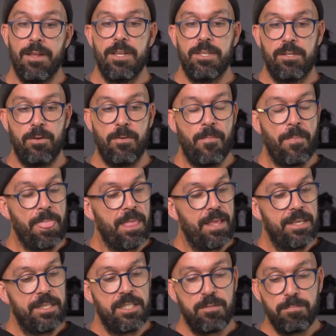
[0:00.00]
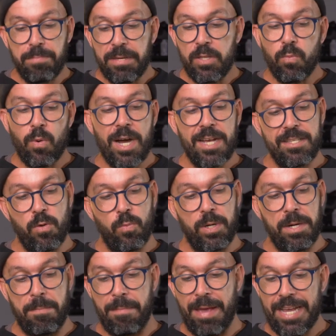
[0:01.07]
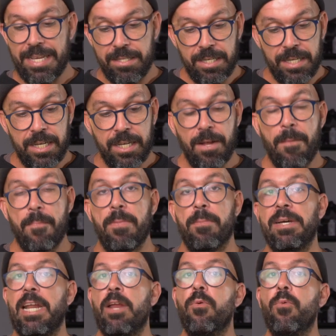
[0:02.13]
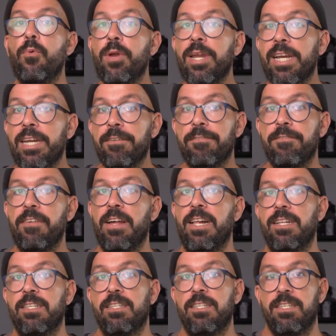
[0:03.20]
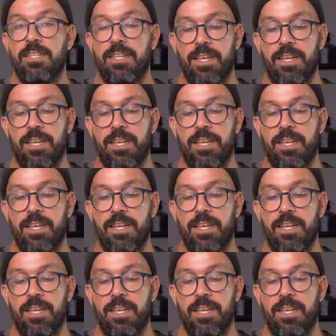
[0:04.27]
So speed-wise, they were amazing, but I really felt